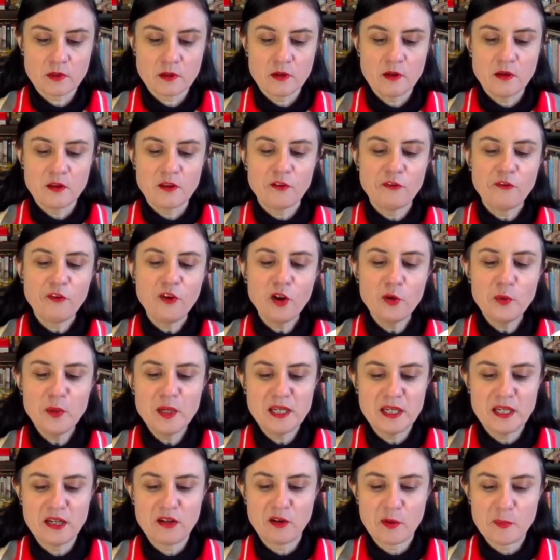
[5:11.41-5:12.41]
The following
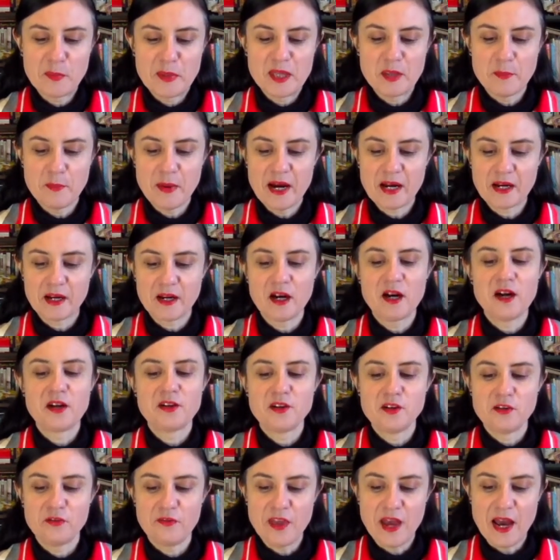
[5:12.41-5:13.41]
year, I'm in the back garden
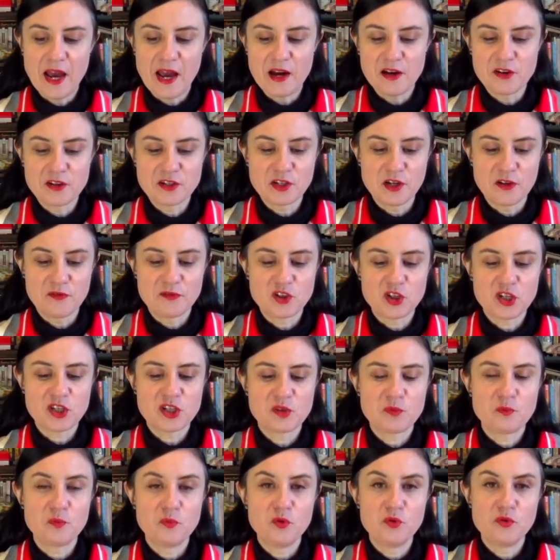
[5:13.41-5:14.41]
of the house I've just
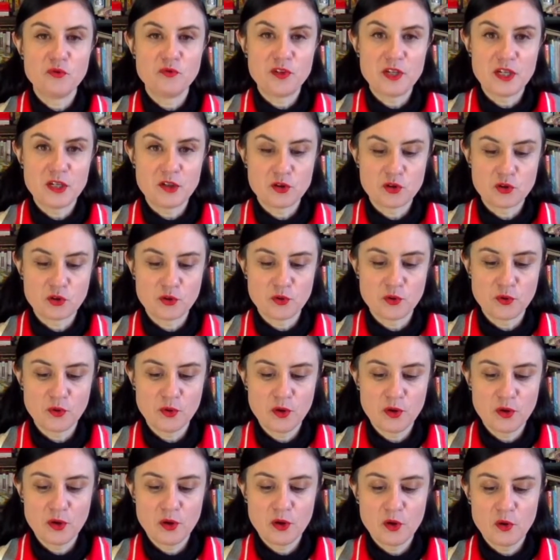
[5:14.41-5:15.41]
moved into,
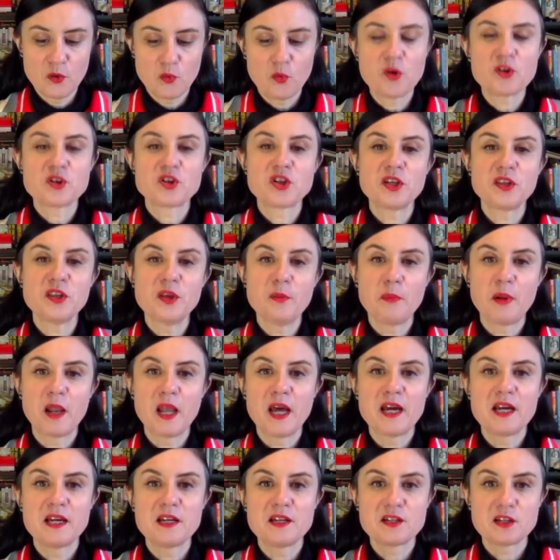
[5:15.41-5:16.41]
watching the
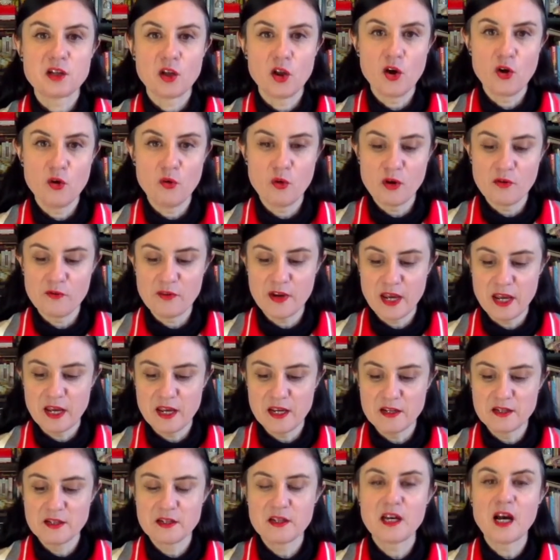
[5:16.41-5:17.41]
planes low overhead
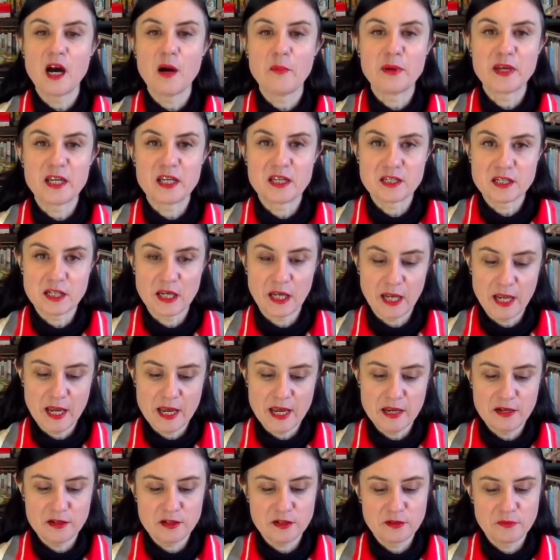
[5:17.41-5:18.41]
coming into
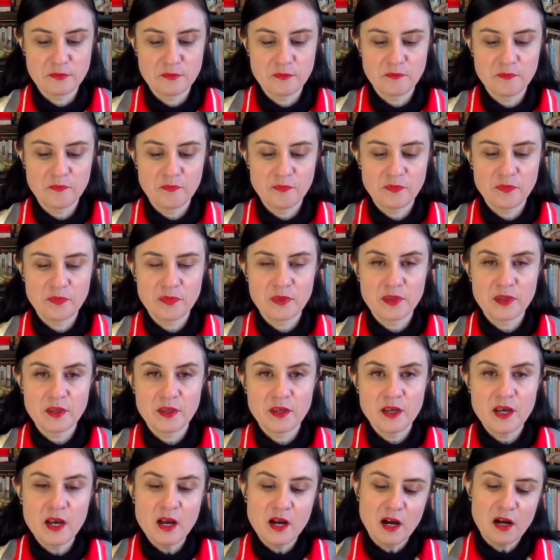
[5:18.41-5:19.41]
land.
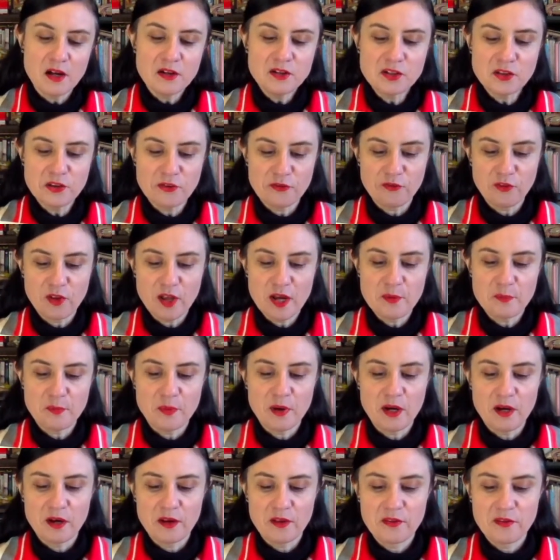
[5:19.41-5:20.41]
Under the flight
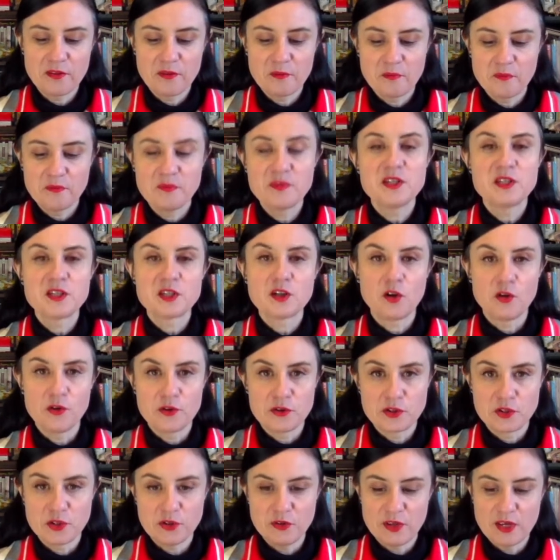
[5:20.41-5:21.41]
path, this close
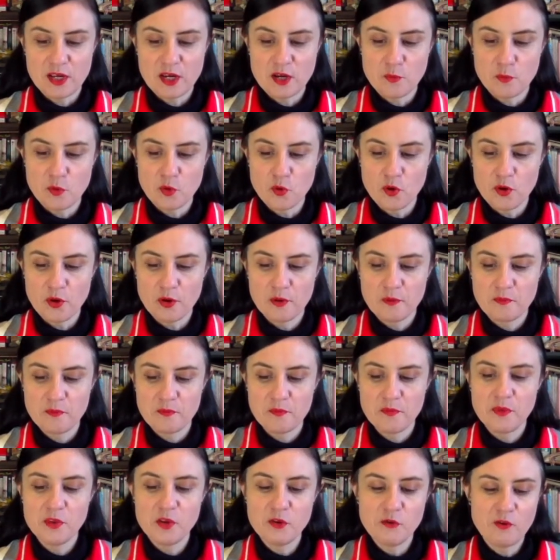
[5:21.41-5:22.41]
to the airport,
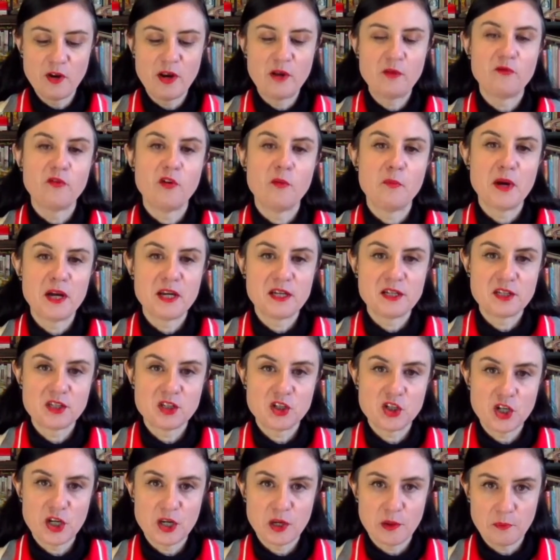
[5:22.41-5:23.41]
the rent remains
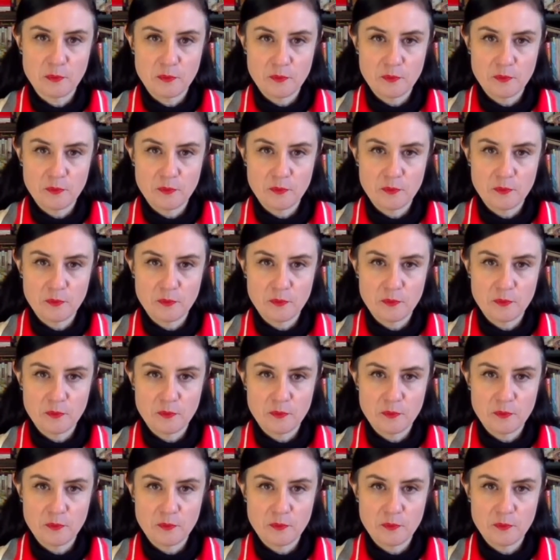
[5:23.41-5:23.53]
cheap.